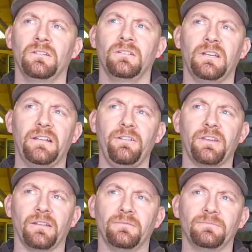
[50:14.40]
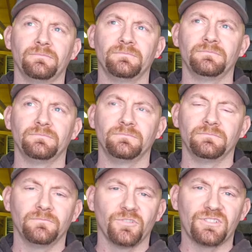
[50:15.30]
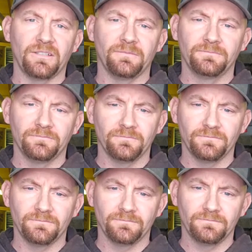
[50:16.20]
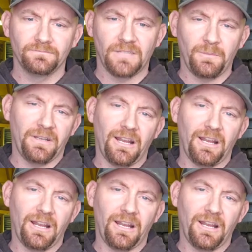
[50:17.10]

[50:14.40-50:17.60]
I don't know yet. We'll see. I mean,